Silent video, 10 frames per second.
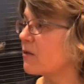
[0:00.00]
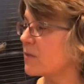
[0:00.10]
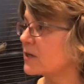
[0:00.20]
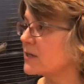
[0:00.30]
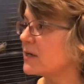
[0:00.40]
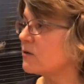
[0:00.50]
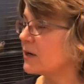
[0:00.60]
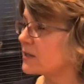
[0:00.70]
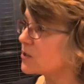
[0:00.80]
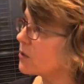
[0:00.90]
the material.
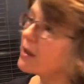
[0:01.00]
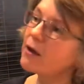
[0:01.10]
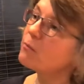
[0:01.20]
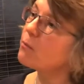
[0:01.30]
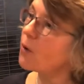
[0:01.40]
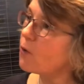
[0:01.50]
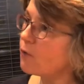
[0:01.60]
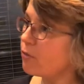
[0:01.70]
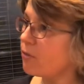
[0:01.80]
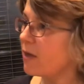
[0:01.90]
And so
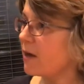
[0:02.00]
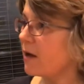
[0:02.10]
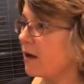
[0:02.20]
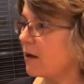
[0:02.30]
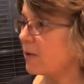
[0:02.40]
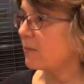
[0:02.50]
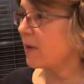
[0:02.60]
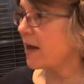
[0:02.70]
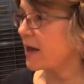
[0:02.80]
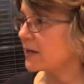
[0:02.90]
both um,
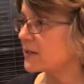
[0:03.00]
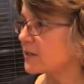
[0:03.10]
had